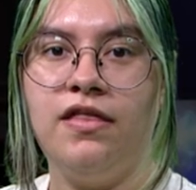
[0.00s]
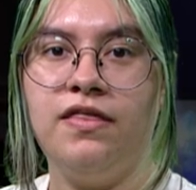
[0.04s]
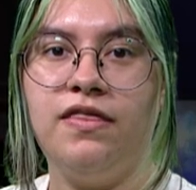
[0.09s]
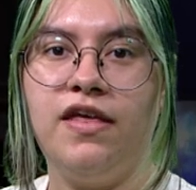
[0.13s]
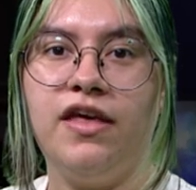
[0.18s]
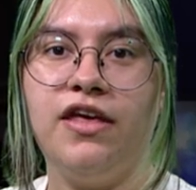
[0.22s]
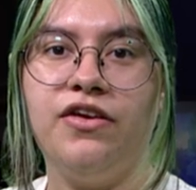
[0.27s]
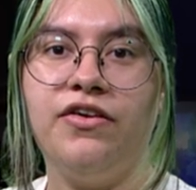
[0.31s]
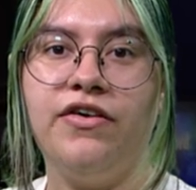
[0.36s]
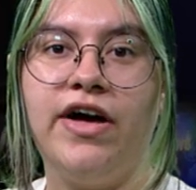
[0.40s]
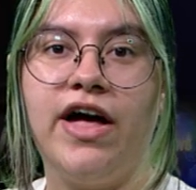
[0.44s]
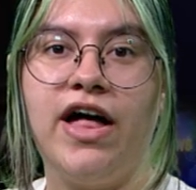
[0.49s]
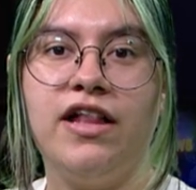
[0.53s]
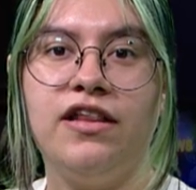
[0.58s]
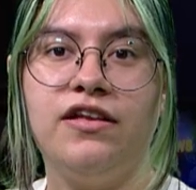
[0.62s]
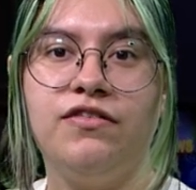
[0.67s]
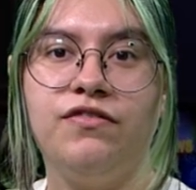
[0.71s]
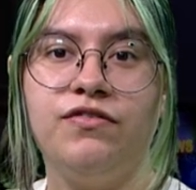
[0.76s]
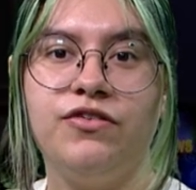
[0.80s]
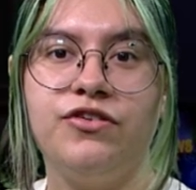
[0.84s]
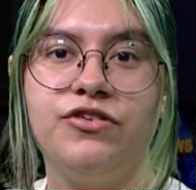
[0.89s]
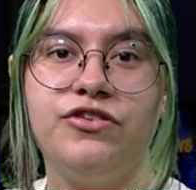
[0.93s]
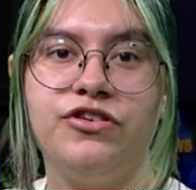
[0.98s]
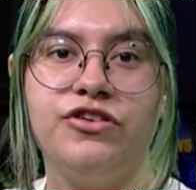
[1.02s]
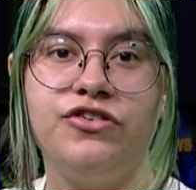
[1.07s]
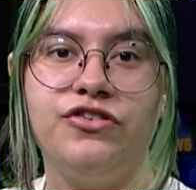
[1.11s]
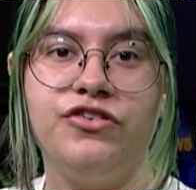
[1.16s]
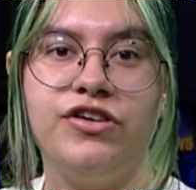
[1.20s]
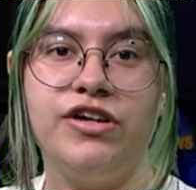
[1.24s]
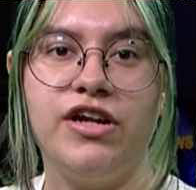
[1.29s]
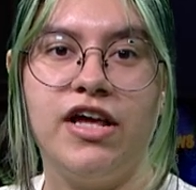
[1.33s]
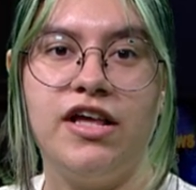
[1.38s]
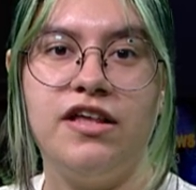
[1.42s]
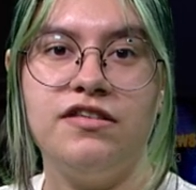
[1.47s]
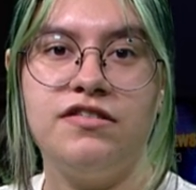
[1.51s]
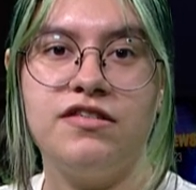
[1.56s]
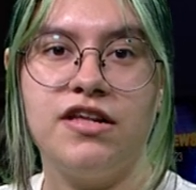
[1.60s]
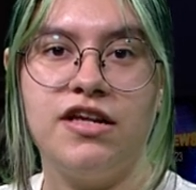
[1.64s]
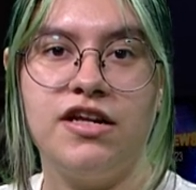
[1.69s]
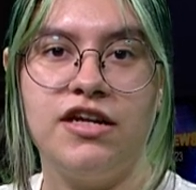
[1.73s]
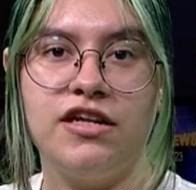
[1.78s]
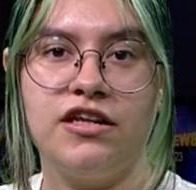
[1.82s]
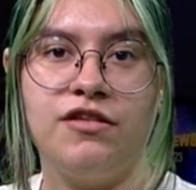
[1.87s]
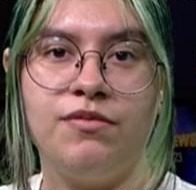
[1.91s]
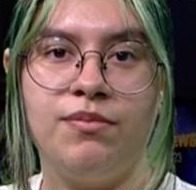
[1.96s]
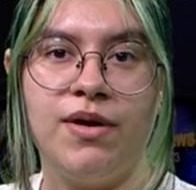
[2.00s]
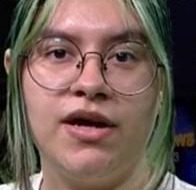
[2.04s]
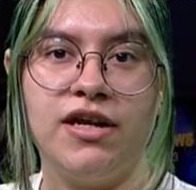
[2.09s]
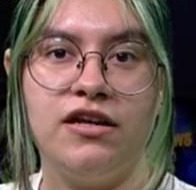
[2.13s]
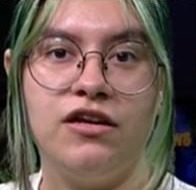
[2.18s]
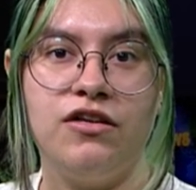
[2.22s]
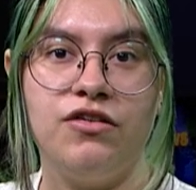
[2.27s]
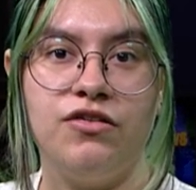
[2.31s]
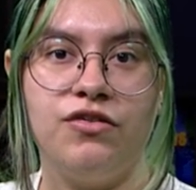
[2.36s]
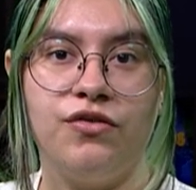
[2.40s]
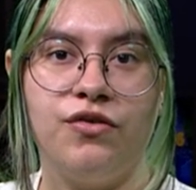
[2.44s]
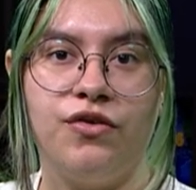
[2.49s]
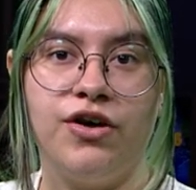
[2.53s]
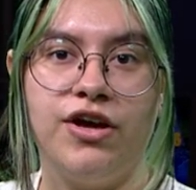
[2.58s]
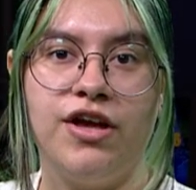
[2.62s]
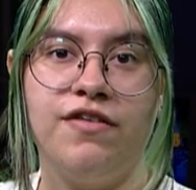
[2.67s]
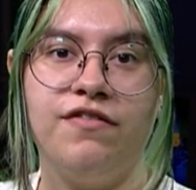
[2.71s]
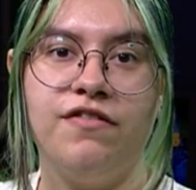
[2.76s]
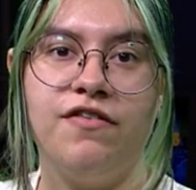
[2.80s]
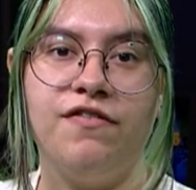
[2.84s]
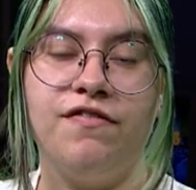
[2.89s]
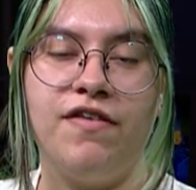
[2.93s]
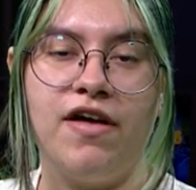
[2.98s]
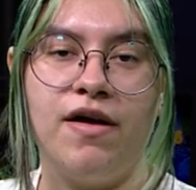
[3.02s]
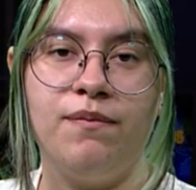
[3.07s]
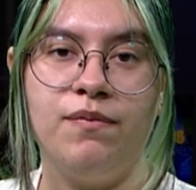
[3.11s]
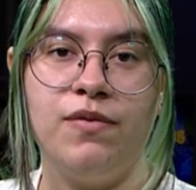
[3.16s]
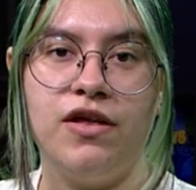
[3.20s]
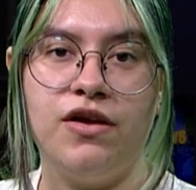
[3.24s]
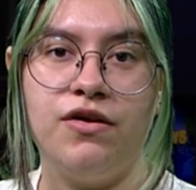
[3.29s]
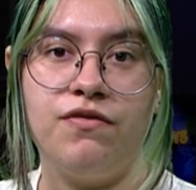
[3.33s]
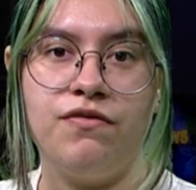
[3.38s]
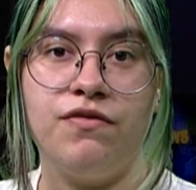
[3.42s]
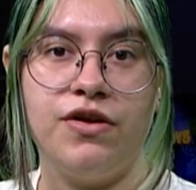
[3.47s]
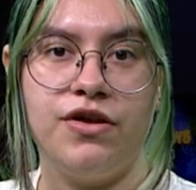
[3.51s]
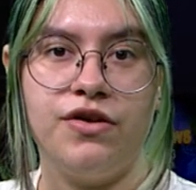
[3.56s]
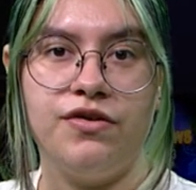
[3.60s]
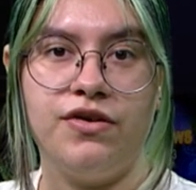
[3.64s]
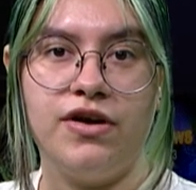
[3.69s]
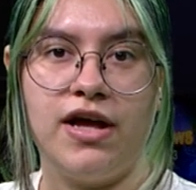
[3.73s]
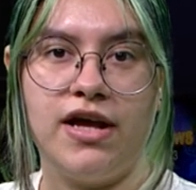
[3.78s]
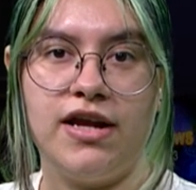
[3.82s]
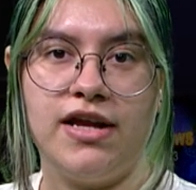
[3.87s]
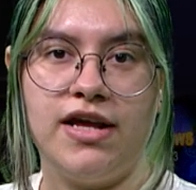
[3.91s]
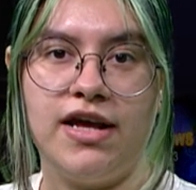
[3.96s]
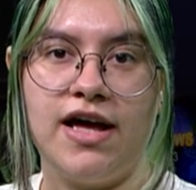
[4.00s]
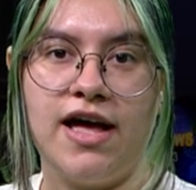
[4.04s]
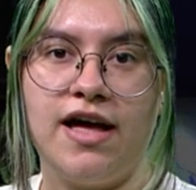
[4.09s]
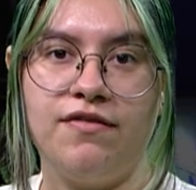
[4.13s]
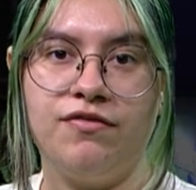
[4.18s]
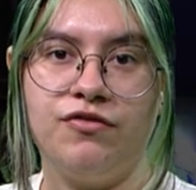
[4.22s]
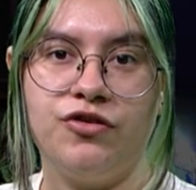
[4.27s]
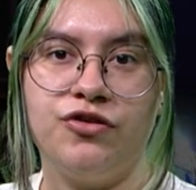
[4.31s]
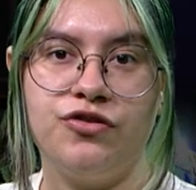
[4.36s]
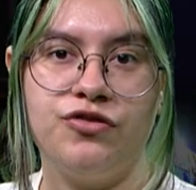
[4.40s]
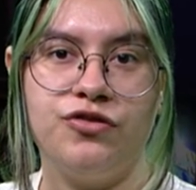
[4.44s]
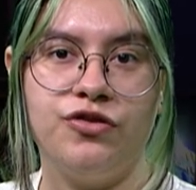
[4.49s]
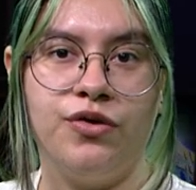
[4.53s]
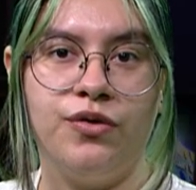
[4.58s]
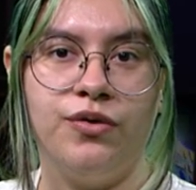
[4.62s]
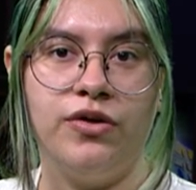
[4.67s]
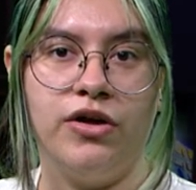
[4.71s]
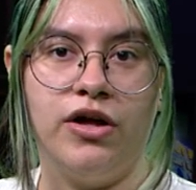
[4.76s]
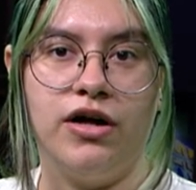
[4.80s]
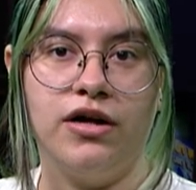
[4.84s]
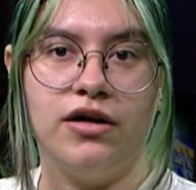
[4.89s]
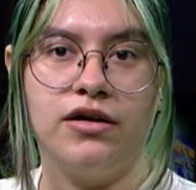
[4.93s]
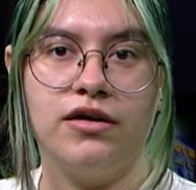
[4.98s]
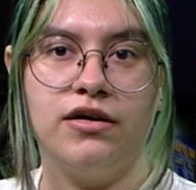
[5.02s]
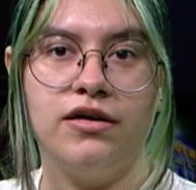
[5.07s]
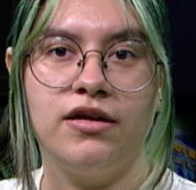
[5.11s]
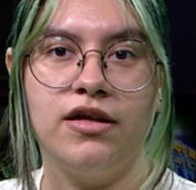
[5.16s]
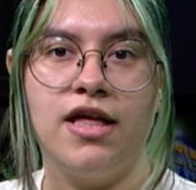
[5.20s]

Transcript: Thank you, Alan, for such a nice, unexpected story of a family reuniting after so long.